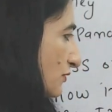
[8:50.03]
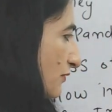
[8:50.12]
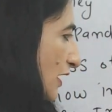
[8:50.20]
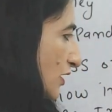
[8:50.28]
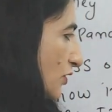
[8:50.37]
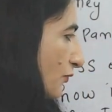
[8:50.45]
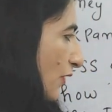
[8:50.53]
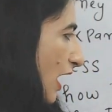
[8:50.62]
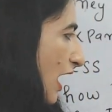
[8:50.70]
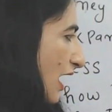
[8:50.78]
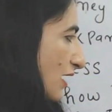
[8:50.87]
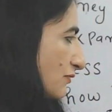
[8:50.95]
the value of
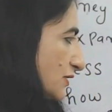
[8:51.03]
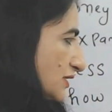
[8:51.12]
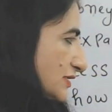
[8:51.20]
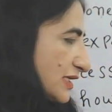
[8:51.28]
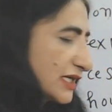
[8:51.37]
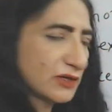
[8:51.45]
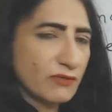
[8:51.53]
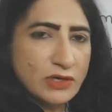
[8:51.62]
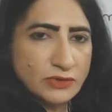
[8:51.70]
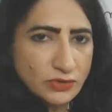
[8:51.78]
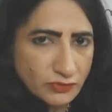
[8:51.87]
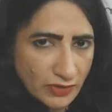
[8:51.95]
R which is equal
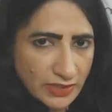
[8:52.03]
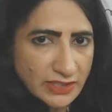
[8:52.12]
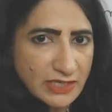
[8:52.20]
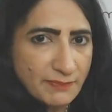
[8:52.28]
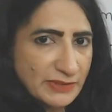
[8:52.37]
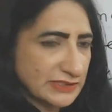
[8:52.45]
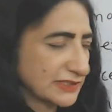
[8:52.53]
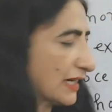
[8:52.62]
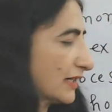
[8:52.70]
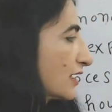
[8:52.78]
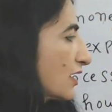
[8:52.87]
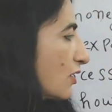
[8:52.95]
to
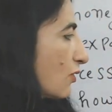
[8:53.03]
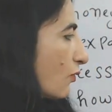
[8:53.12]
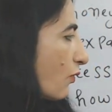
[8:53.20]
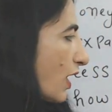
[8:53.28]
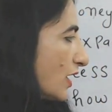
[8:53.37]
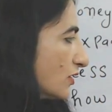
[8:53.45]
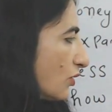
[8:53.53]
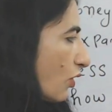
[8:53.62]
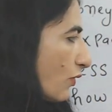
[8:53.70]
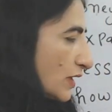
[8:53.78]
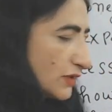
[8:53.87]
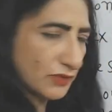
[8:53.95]
20%. 1
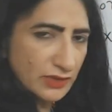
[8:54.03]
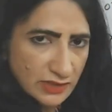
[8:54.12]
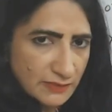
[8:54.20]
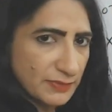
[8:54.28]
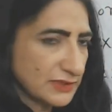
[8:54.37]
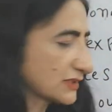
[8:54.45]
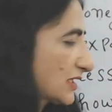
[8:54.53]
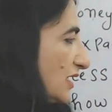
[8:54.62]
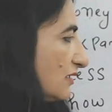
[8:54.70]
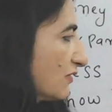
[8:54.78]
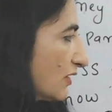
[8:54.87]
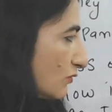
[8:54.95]
over
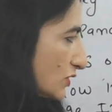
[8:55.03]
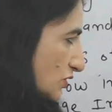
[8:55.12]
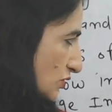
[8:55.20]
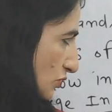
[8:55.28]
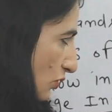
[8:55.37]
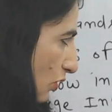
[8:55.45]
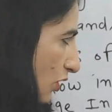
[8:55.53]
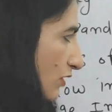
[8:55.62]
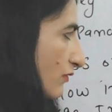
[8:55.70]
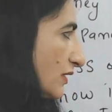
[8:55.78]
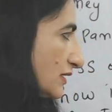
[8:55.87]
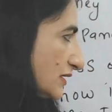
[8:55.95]
20%, when we
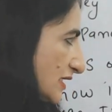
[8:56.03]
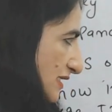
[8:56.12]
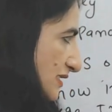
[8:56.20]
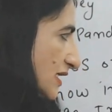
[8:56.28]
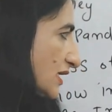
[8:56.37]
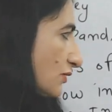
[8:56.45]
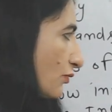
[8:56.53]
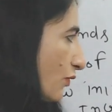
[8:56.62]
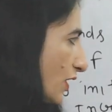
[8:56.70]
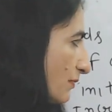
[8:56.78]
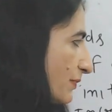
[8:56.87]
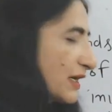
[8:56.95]
solve this, it
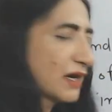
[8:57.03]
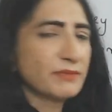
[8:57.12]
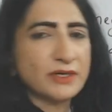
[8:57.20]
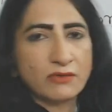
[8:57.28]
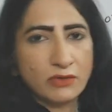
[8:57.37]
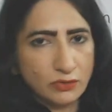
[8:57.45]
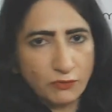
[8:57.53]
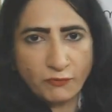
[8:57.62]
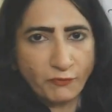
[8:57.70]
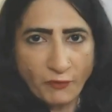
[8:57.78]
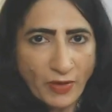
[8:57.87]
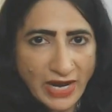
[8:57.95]
will become equal to
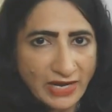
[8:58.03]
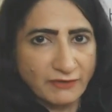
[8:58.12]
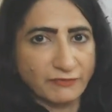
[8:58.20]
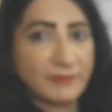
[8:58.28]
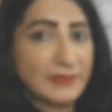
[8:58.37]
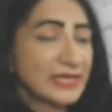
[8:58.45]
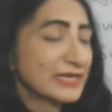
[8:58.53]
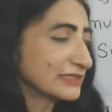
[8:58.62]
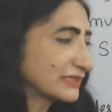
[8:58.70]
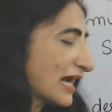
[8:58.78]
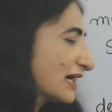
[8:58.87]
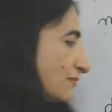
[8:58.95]
5.
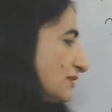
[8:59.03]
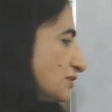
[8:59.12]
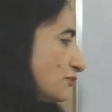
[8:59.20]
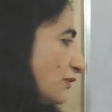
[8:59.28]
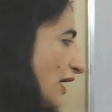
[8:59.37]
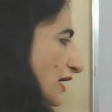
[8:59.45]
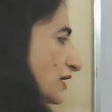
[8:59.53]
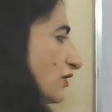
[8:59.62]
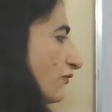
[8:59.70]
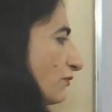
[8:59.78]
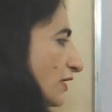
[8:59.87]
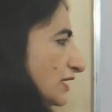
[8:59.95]
That means value
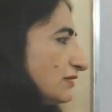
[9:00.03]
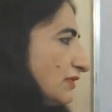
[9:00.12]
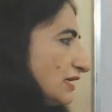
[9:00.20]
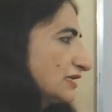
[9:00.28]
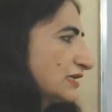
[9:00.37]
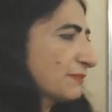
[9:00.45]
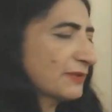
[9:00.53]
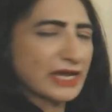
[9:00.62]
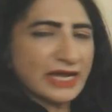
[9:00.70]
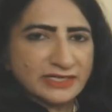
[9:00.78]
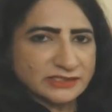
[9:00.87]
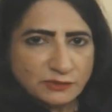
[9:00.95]
of money
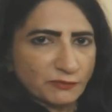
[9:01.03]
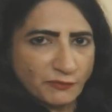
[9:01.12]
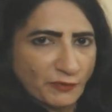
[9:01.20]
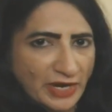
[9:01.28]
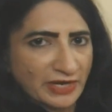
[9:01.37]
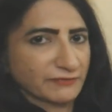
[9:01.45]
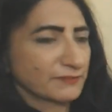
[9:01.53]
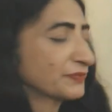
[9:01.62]
multiplier is 5.